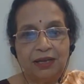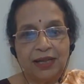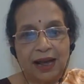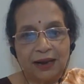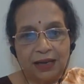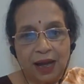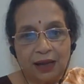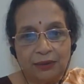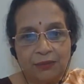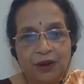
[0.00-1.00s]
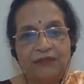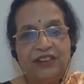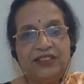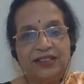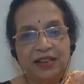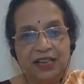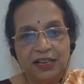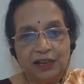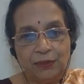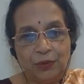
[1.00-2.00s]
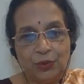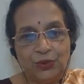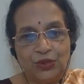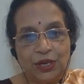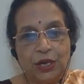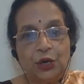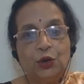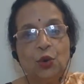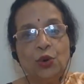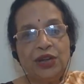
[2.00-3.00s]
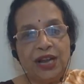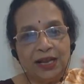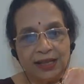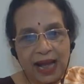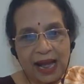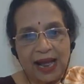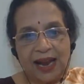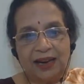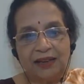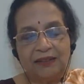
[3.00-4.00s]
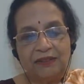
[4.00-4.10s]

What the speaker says: that Atma, which is the innermost, knowing that